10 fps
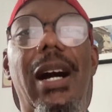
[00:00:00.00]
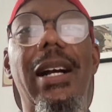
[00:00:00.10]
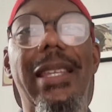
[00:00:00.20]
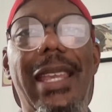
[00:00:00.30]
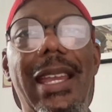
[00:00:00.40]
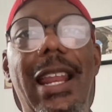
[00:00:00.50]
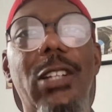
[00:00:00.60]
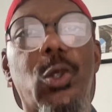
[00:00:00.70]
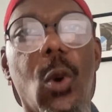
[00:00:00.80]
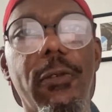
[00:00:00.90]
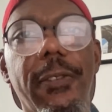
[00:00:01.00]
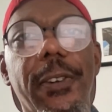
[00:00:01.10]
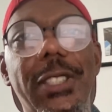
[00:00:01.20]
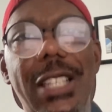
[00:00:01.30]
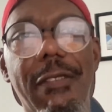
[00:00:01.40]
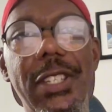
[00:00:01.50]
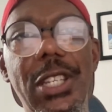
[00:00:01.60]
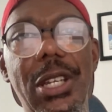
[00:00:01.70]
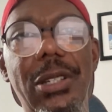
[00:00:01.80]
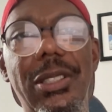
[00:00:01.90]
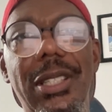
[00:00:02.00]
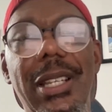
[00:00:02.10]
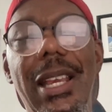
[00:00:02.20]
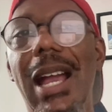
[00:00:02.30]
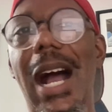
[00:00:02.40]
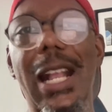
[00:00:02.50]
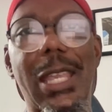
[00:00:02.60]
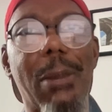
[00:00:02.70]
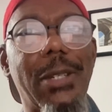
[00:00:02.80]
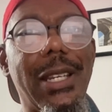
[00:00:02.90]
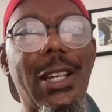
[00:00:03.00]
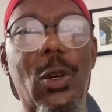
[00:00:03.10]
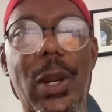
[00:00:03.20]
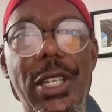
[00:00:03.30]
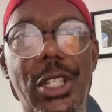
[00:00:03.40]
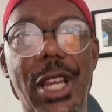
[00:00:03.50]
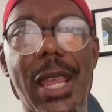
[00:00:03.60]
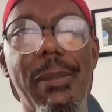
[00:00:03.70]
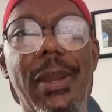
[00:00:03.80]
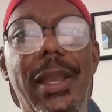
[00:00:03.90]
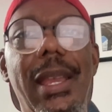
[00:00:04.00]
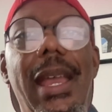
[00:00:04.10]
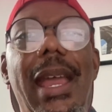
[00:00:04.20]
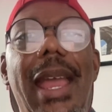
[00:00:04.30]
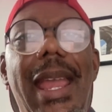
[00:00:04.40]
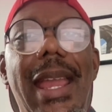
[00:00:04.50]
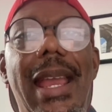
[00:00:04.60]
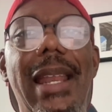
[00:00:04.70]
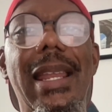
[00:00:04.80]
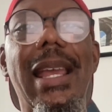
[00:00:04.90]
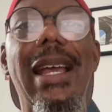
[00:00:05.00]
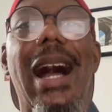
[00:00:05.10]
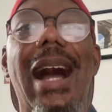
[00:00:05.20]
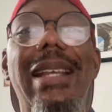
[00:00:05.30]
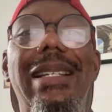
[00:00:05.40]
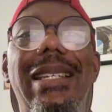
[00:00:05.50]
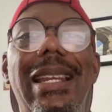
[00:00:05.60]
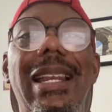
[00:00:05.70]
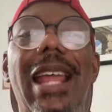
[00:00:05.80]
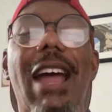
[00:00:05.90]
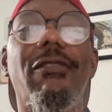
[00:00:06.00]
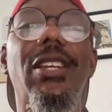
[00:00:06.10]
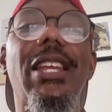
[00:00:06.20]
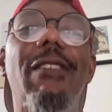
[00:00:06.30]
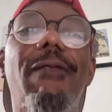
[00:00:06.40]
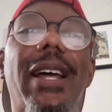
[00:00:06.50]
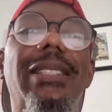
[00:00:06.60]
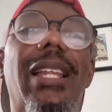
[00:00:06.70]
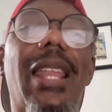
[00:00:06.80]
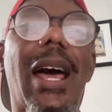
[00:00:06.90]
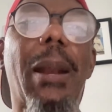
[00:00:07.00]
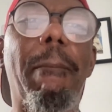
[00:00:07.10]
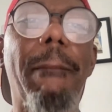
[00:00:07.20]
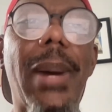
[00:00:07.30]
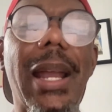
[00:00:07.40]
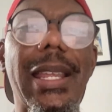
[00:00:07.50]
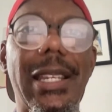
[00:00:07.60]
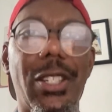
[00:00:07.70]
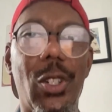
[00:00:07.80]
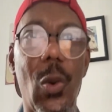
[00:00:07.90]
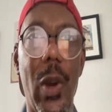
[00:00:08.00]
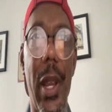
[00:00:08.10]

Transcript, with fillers: Again, I drove it for seven years. I kept it in great shape and I didn't have to invest a lot of money into